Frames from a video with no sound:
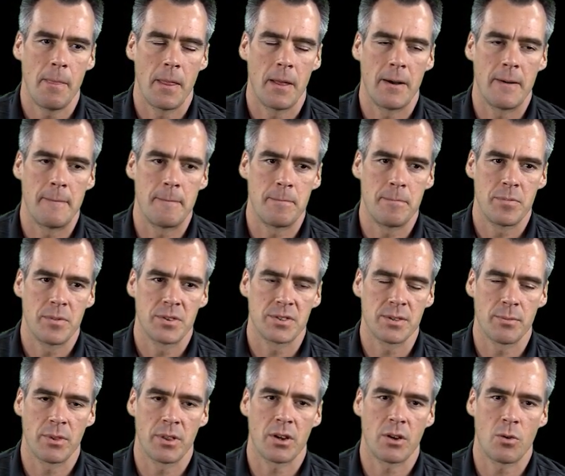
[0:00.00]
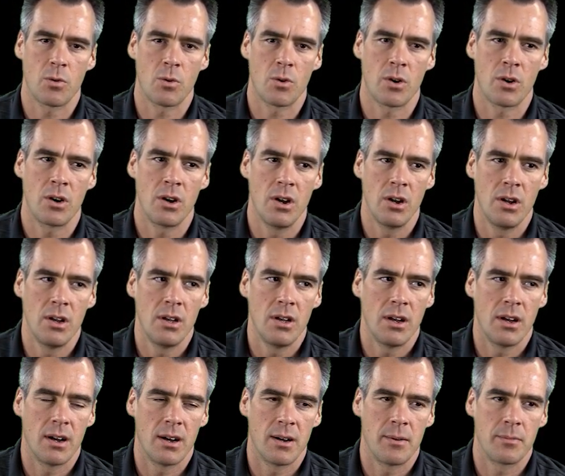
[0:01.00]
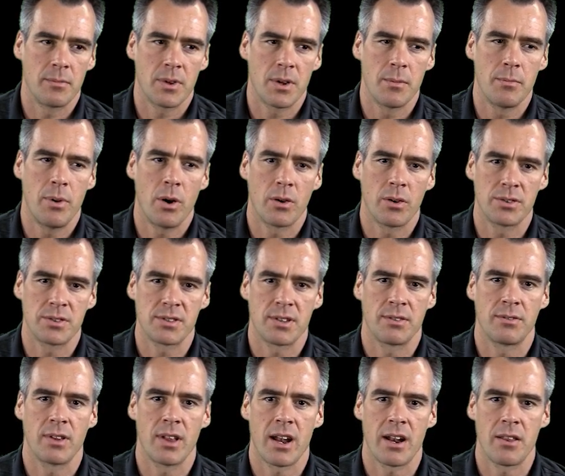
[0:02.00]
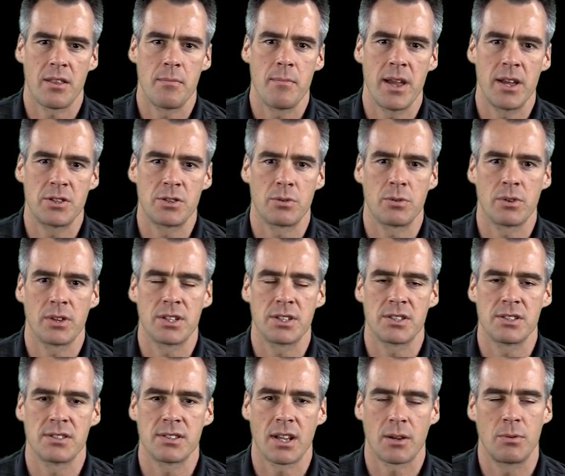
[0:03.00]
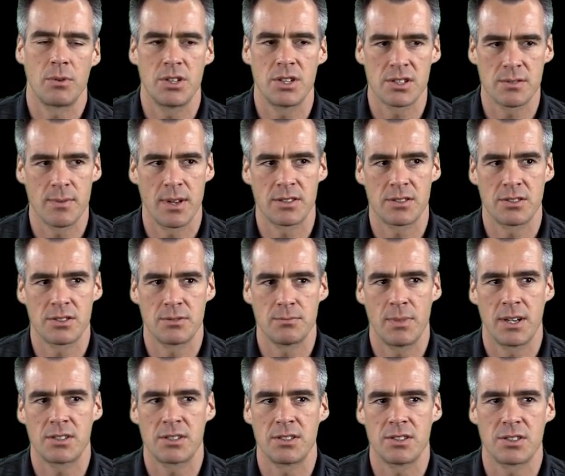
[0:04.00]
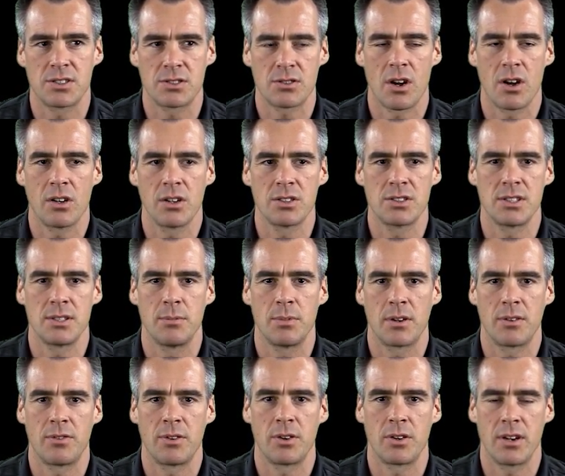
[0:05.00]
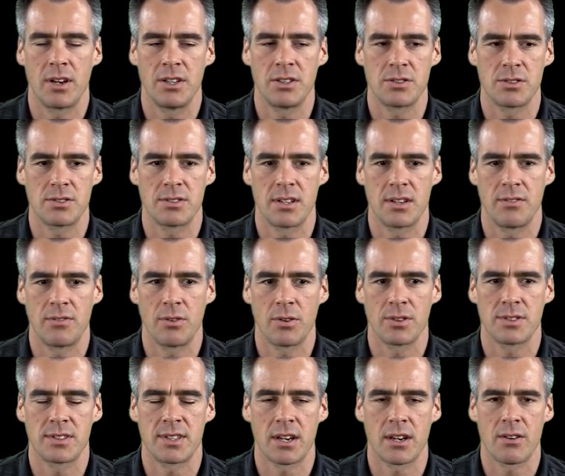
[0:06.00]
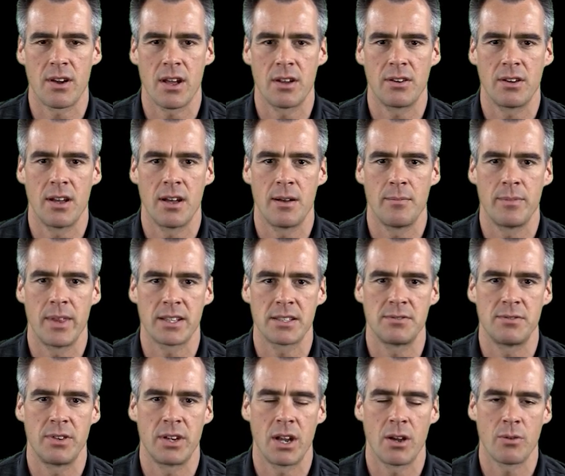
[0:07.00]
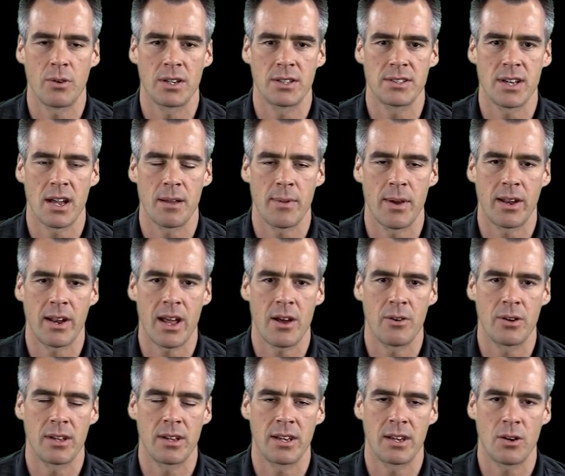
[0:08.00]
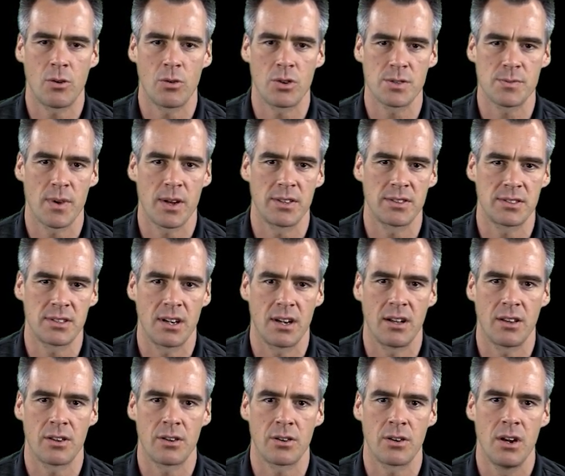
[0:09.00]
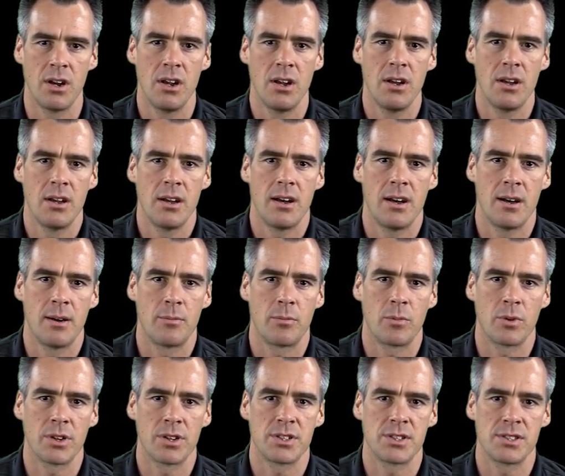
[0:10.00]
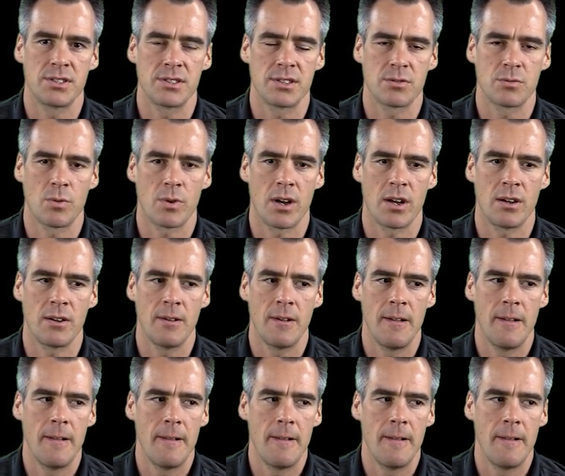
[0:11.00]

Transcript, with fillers: um, some of the core um, components of a lot of the major religions. Like we just mentioned, mentioned astrology, but if you're interested, if you want to stick around um, next video, I want to talk about how it, it corresponds to other um, religions as well.